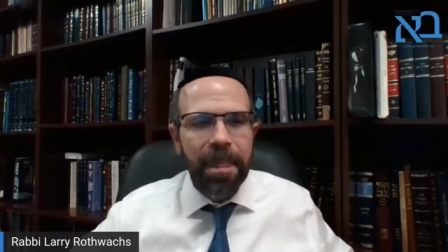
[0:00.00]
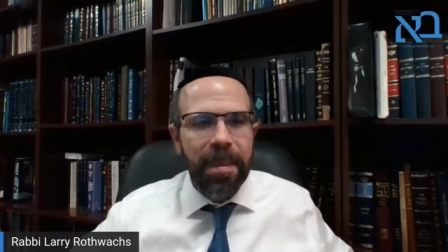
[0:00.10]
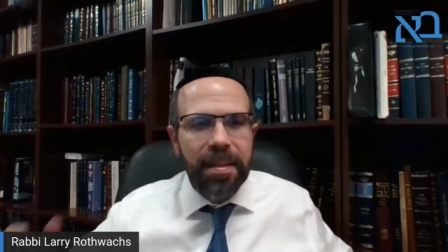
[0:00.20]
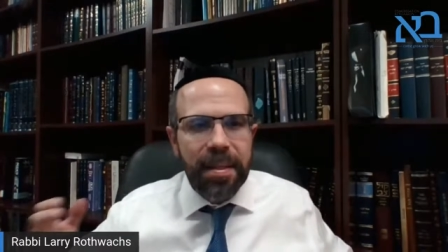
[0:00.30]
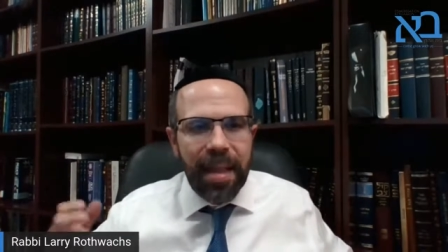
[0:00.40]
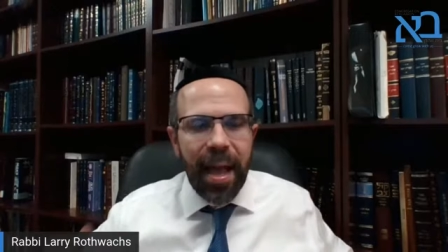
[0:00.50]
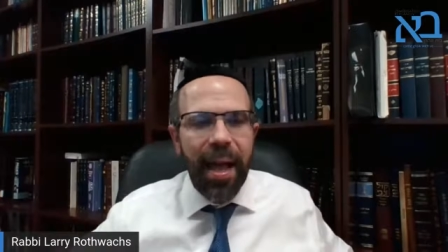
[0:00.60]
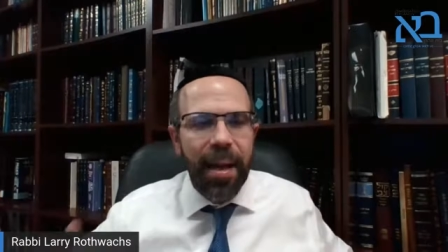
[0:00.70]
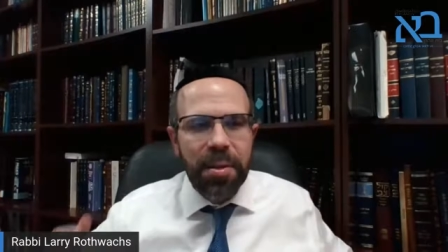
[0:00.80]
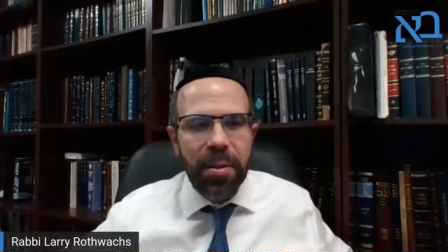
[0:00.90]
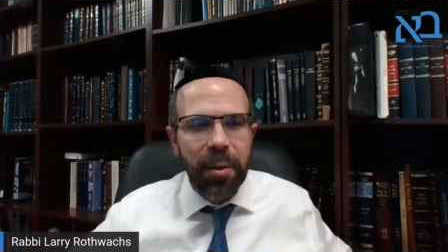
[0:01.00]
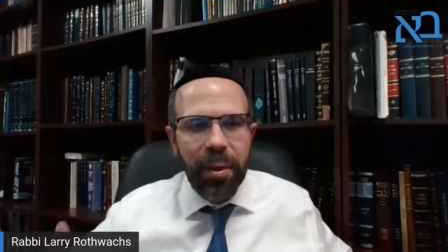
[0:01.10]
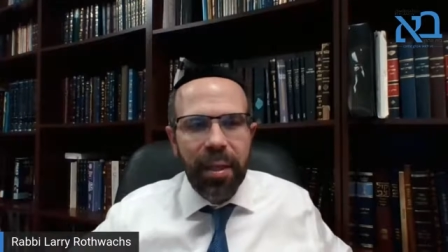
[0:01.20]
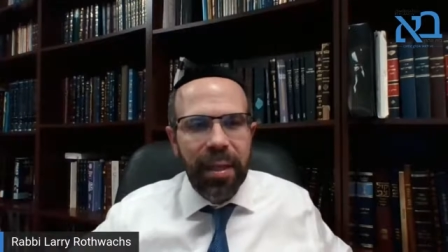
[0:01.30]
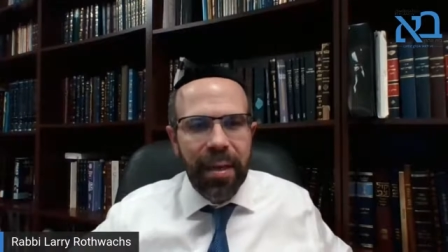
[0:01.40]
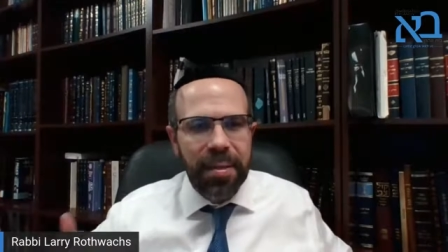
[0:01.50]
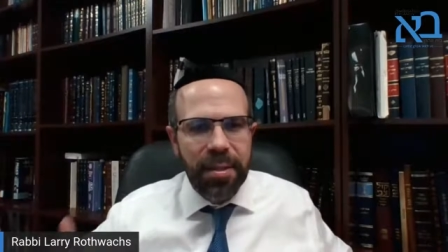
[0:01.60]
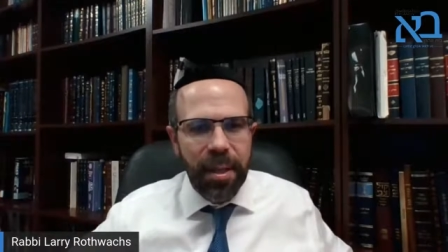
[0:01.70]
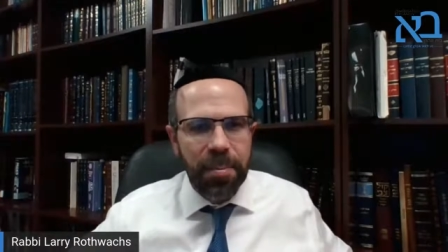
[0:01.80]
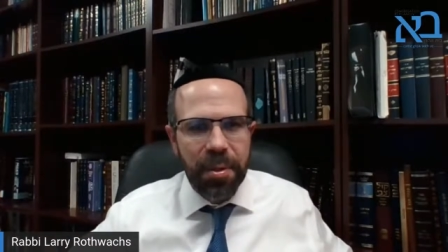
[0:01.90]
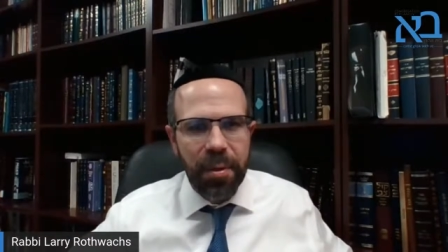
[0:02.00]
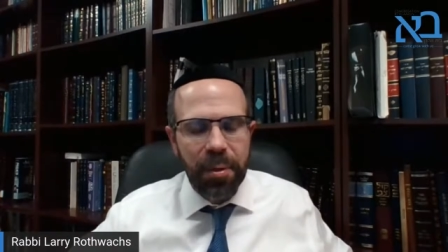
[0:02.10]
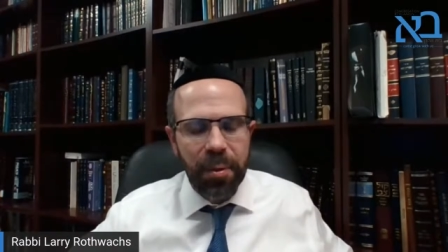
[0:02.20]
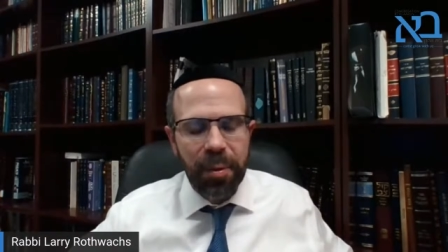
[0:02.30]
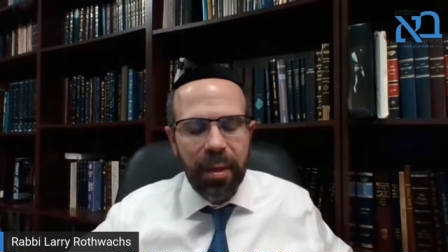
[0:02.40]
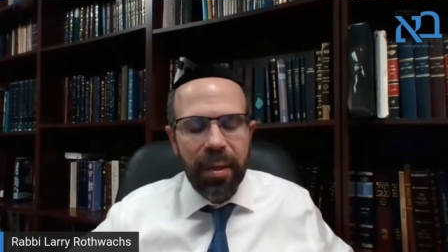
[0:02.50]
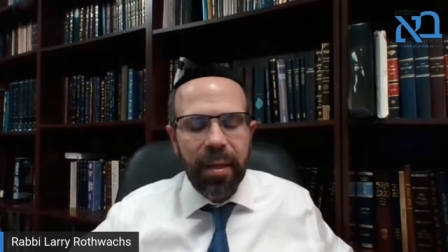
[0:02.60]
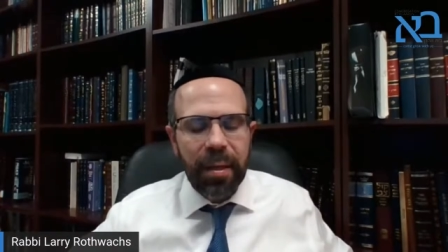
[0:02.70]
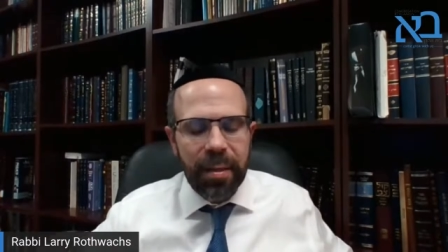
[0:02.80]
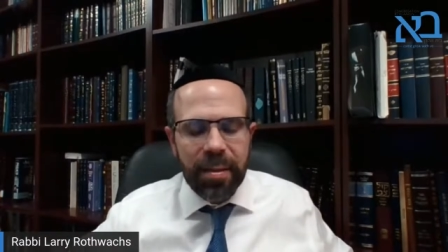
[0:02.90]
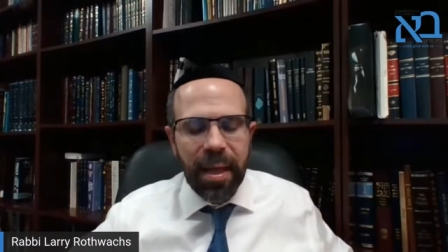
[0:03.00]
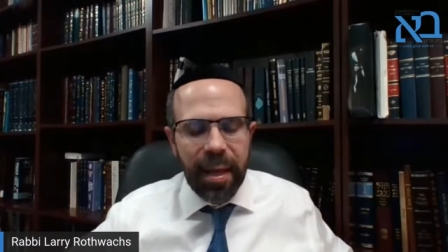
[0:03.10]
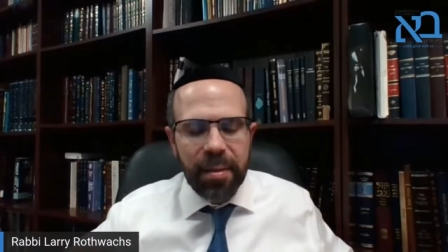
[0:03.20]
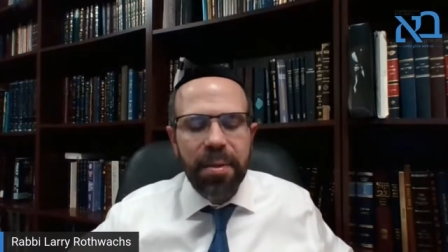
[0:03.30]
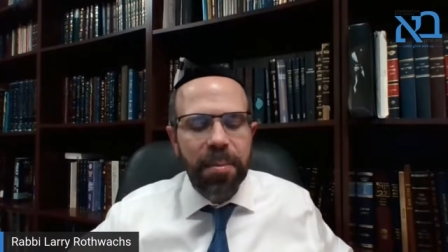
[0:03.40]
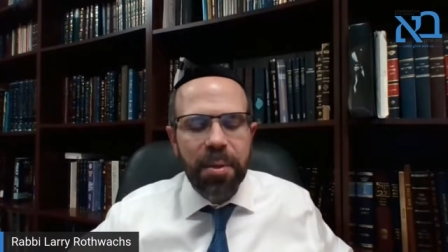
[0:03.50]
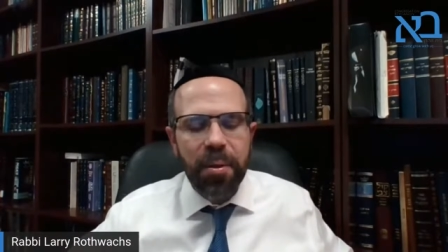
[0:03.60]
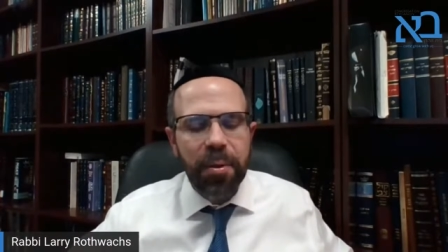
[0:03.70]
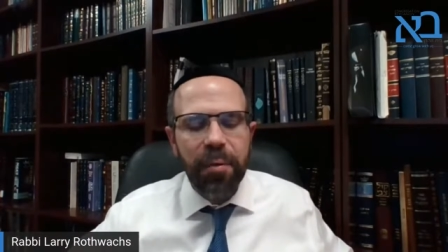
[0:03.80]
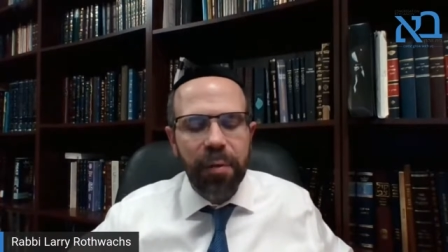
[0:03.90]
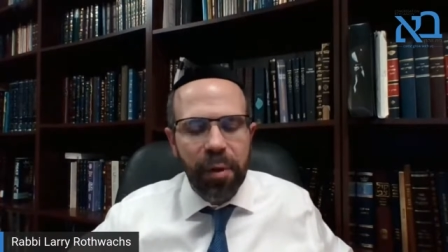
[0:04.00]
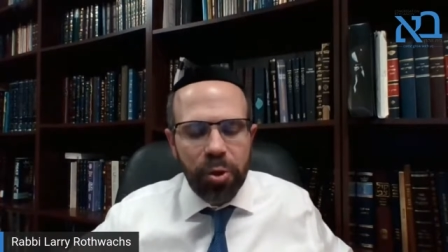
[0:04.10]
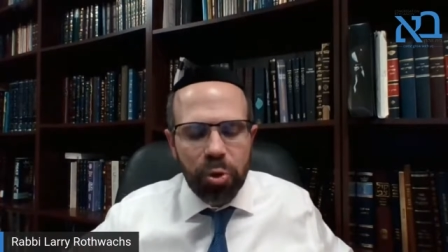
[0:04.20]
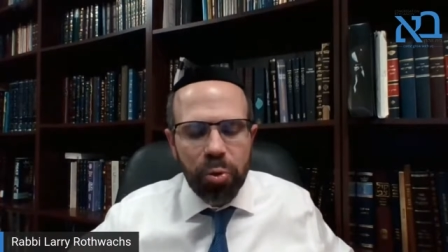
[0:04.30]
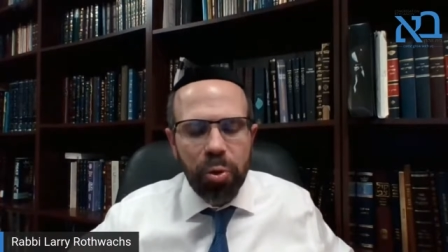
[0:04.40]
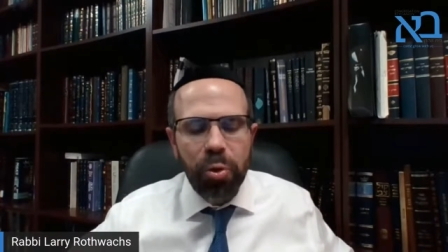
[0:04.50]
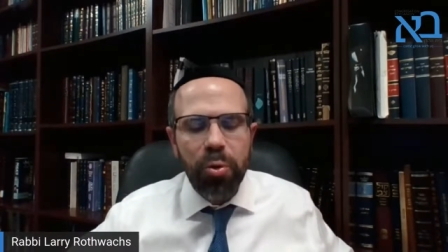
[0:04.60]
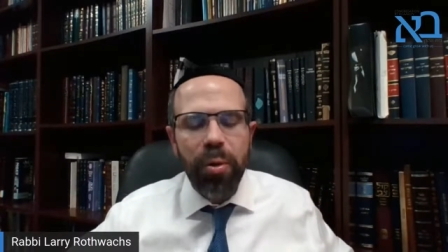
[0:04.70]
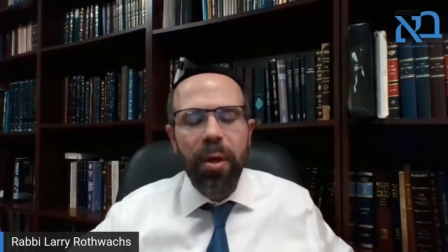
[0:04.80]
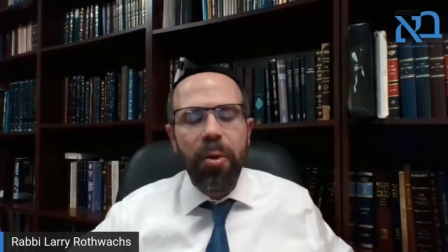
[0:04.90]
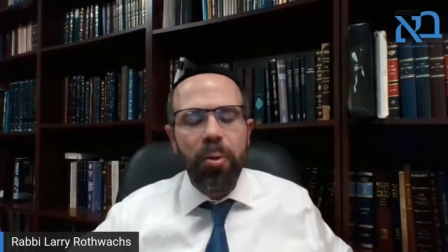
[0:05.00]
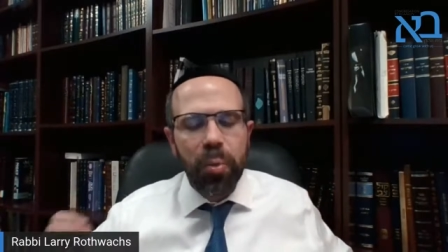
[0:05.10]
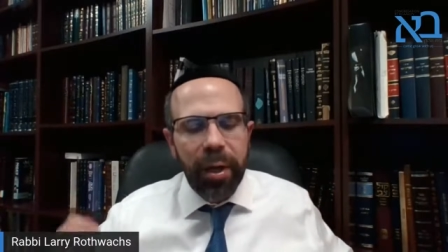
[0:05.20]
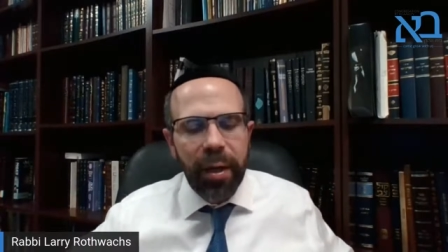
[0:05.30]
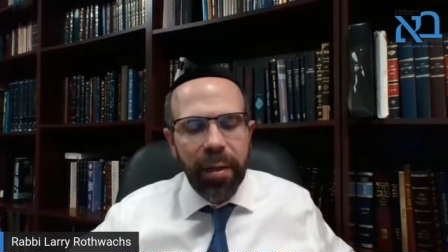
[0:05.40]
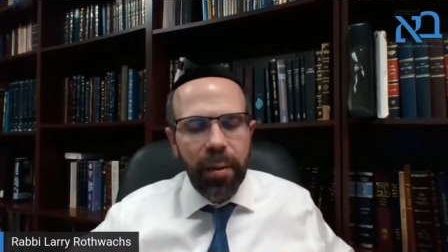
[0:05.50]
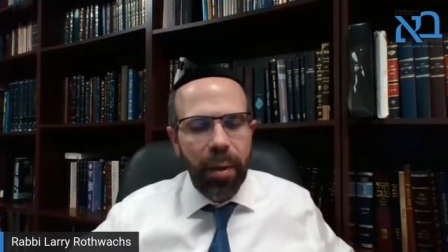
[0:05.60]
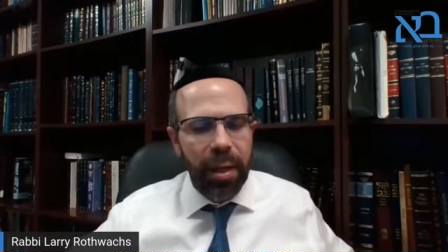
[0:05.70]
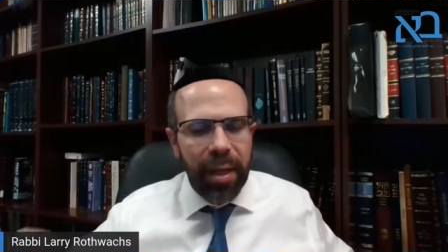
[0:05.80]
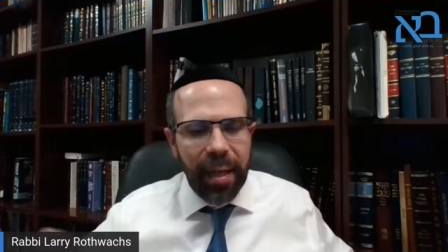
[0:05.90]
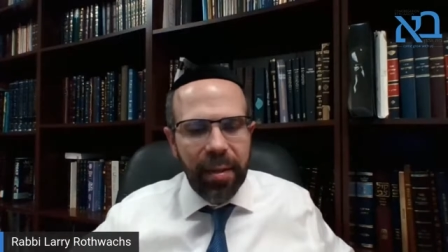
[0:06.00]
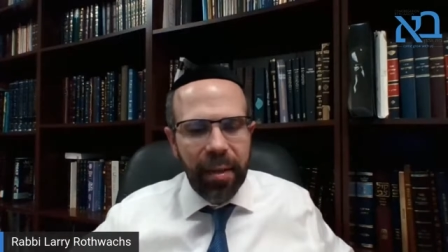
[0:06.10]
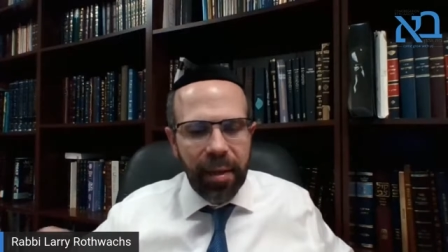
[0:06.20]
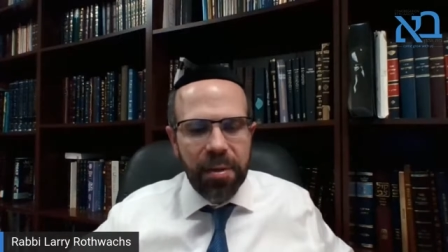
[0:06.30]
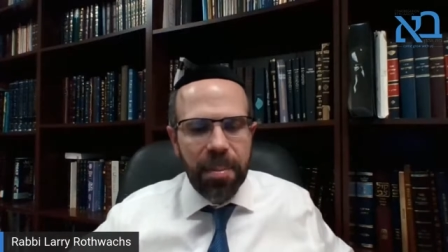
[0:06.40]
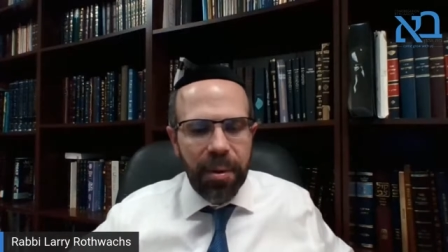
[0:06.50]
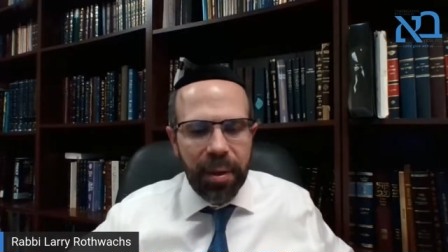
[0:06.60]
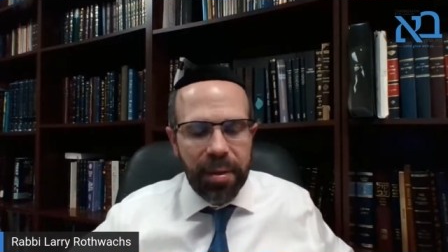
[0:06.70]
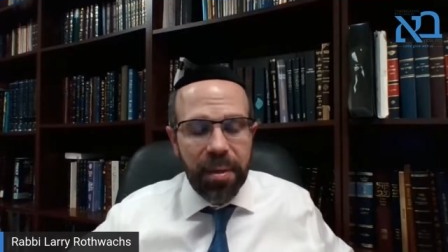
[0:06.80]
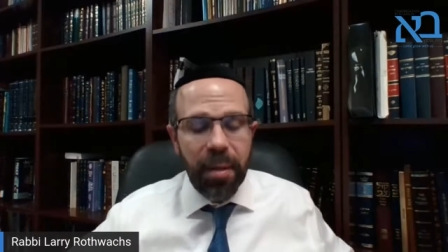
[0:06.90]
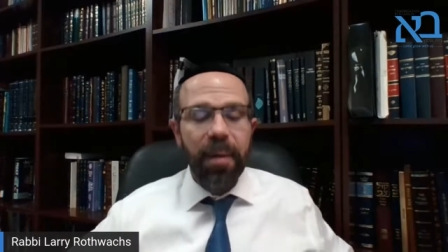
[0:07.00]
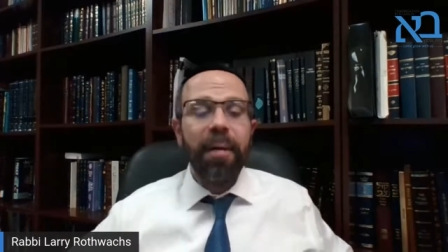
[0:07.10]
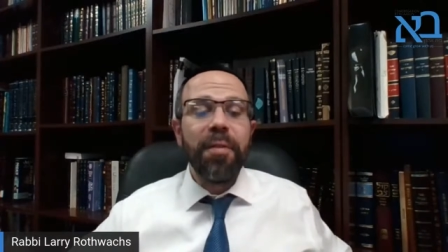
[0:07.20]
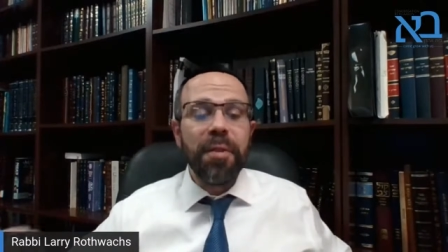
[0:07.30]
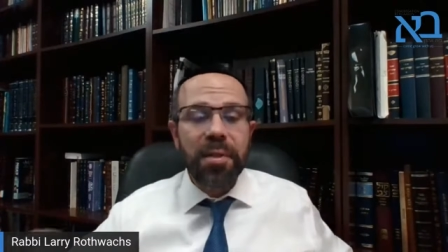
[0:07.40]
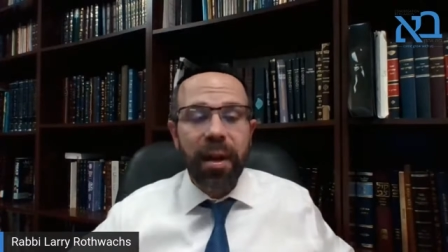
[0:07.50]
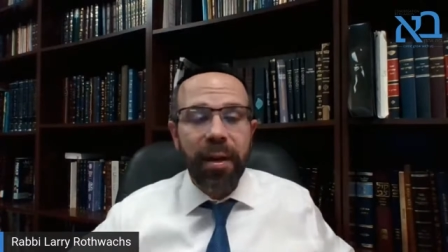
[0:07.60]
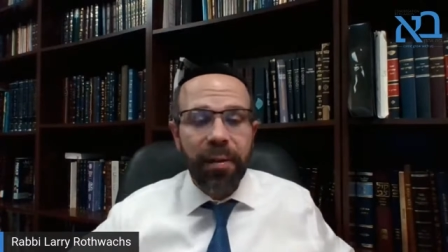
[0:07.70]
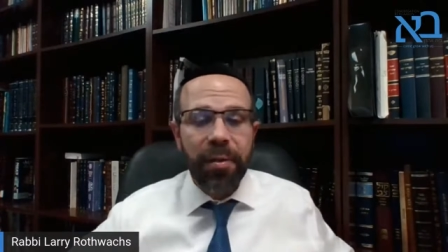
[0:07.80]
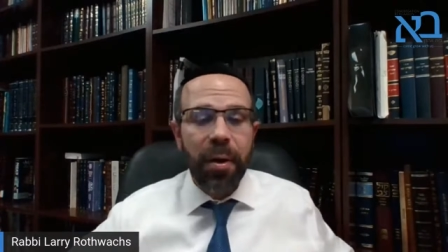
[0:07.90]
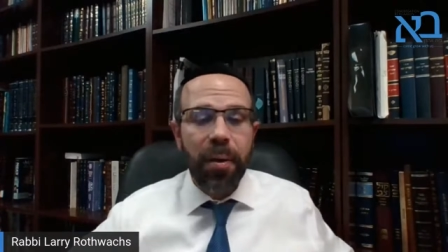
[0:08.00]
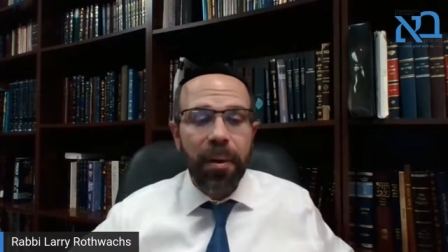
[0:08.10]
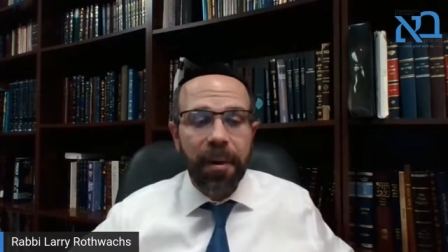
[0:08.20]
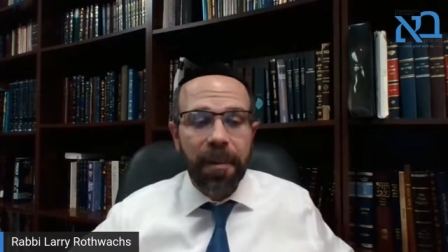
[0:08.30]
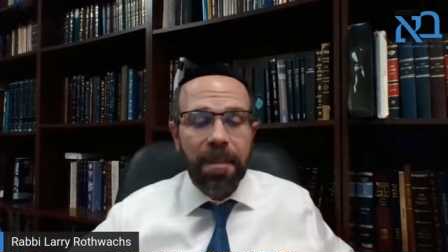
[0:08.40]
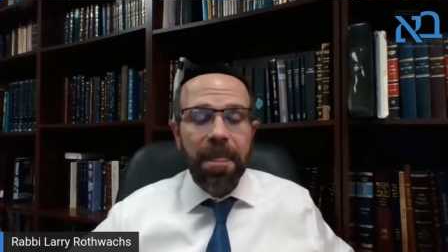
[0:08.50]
This is absolutely not a substitute. It is not a substitute for the true, real, authentic experience of the study of Torah,